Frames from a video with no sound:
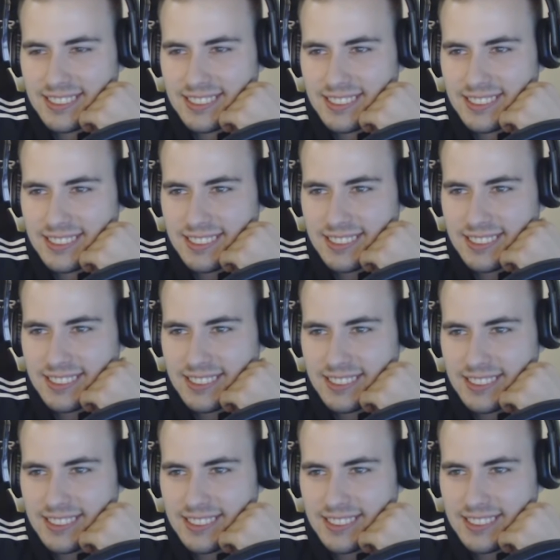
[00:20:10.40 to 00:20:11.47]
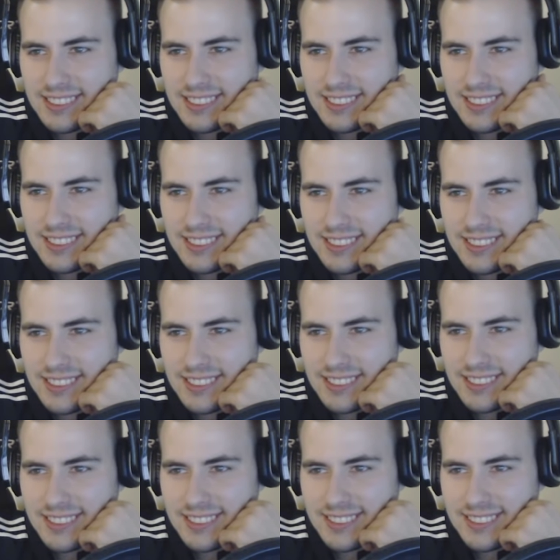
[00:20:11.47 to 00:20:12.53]

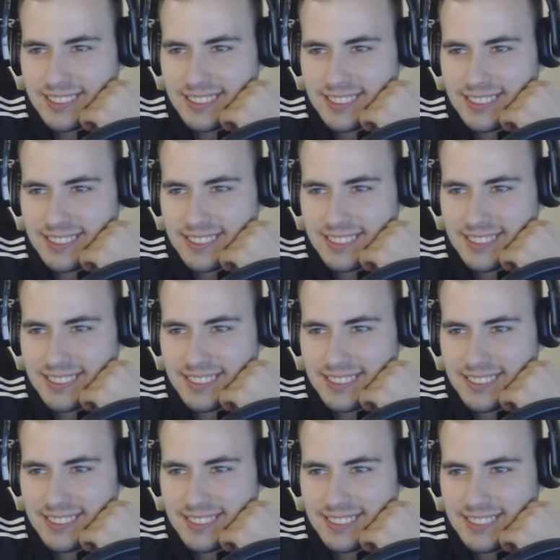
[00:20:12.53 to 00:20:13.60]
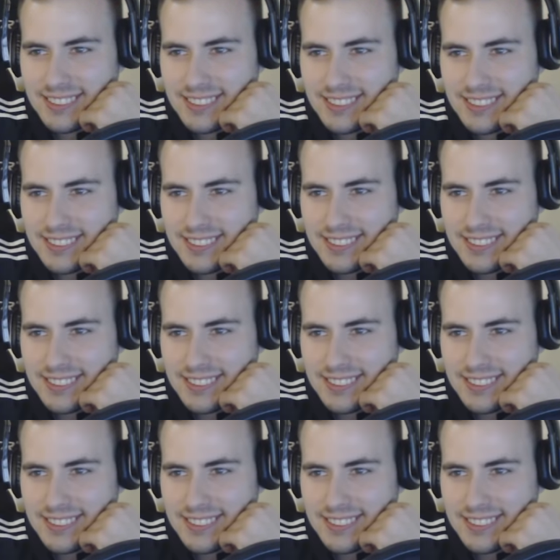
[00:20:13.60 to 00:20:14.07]
[no speech]